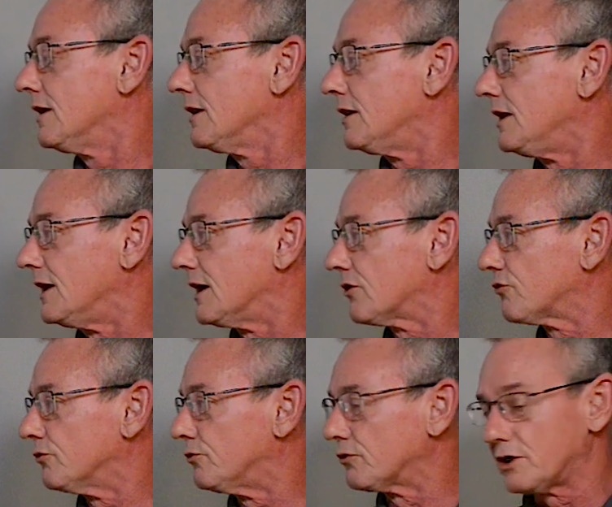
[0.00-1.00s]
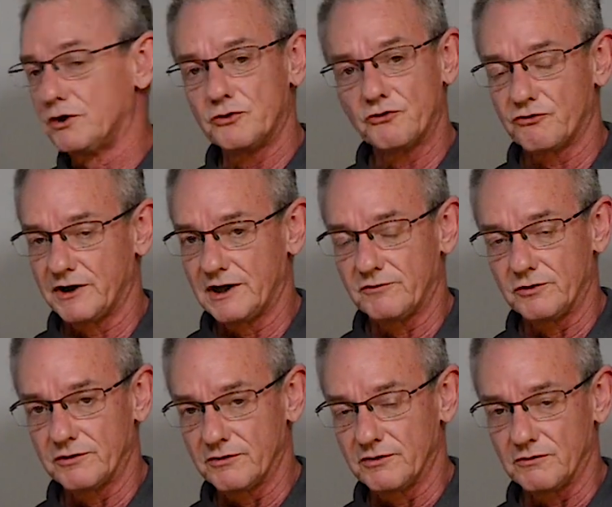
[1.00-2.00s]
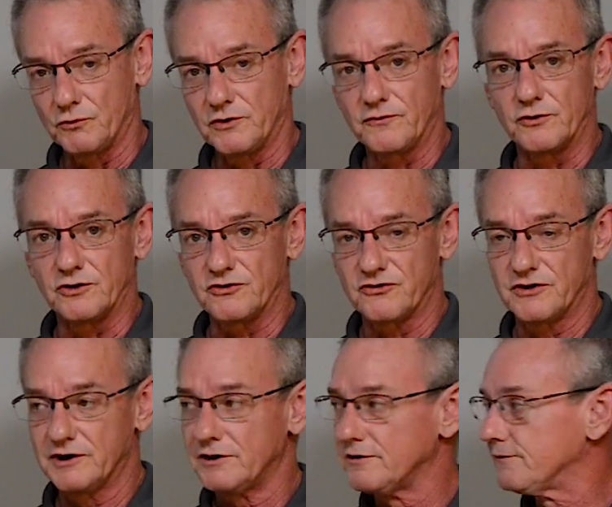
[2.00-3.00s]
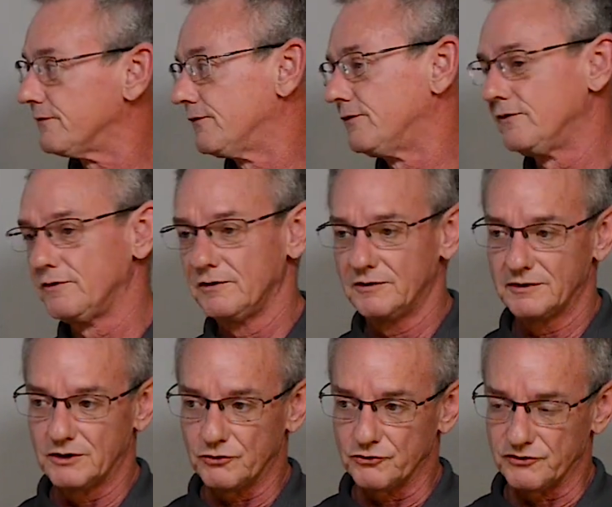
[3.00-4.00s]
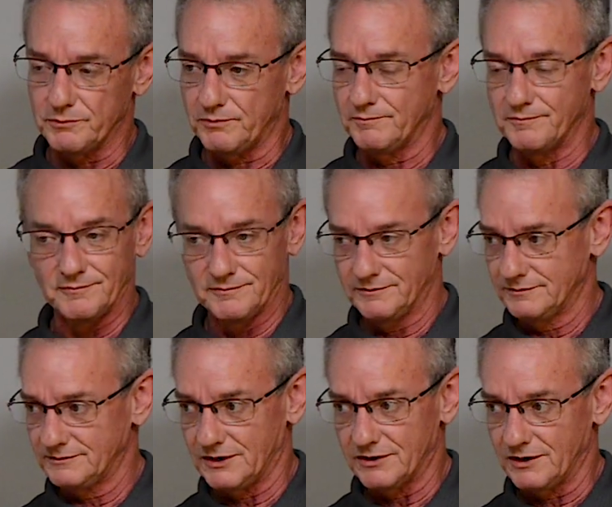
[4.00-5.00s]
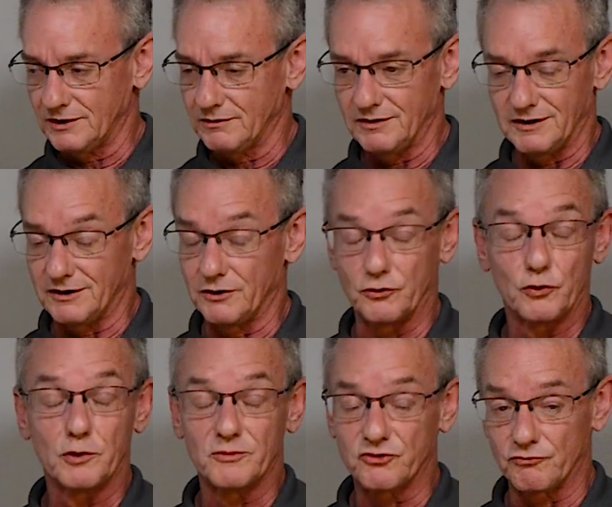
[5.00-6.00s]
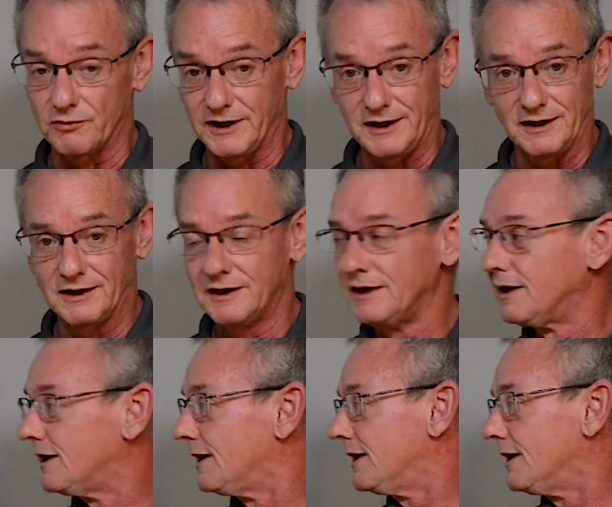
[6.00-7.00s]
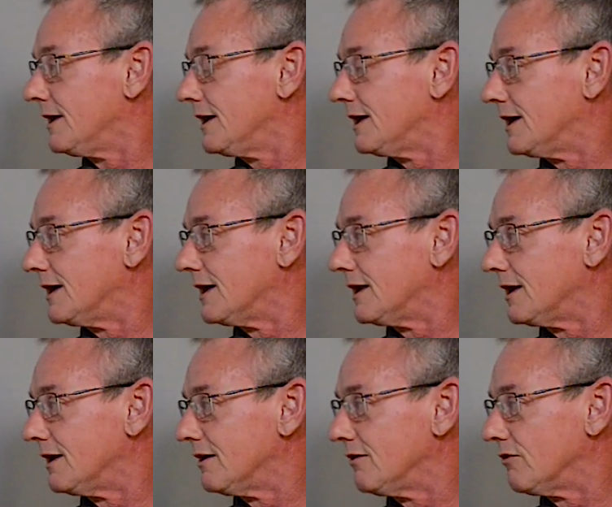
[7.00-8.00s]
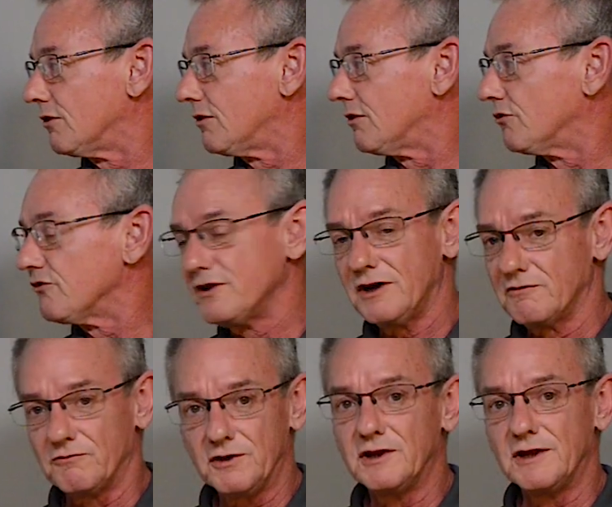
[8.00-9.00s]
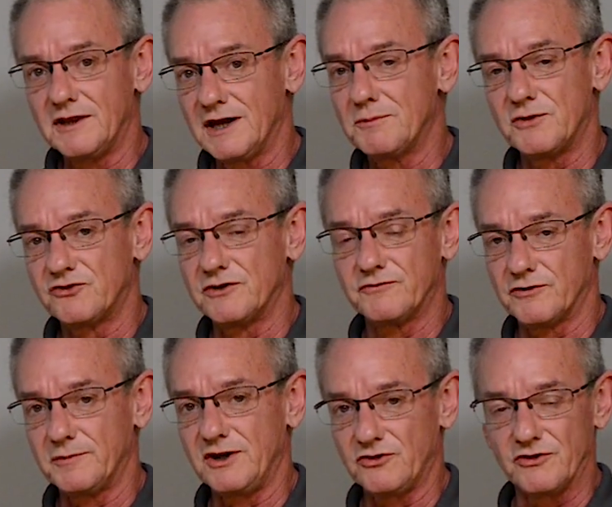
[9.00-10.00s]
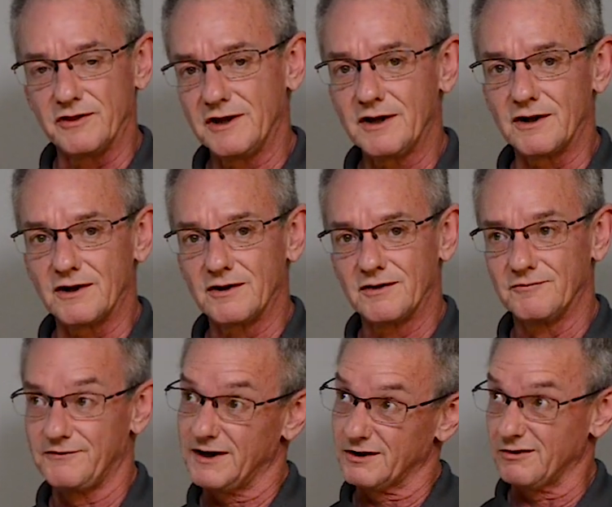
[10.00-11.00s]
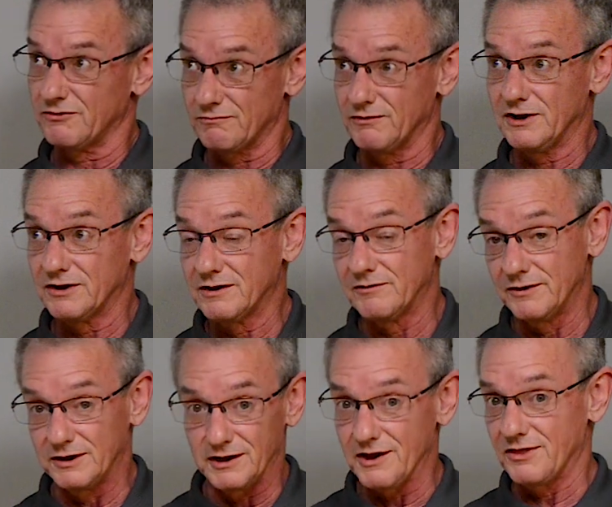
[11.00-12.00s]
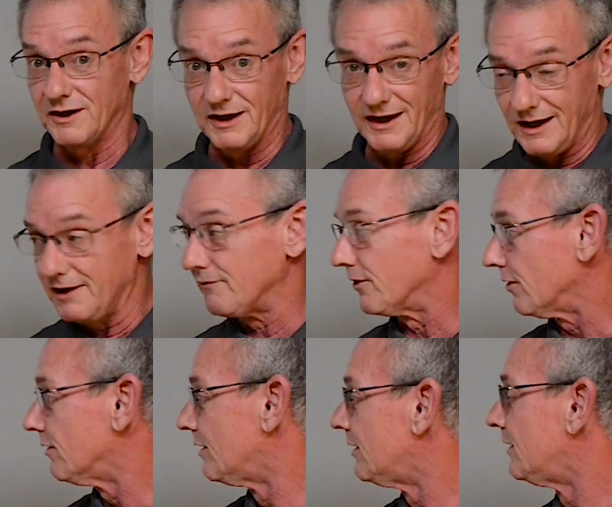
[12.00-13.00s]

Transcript: The actual cone travel of the woofer itself goes up on an enormous rate, and there's not really that much information there. In fact, there's relatively nothing ever.